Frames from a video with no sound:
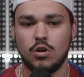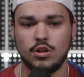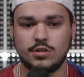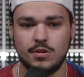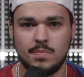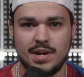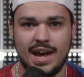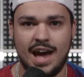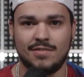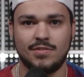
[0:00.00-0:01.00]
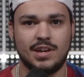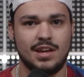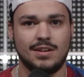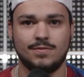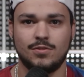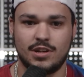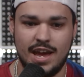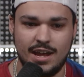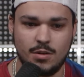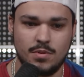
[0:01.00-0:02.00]
also a big advocate for
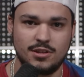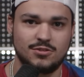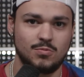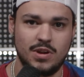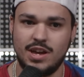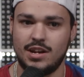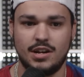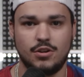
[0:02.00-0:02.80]
cannabis, weed. I know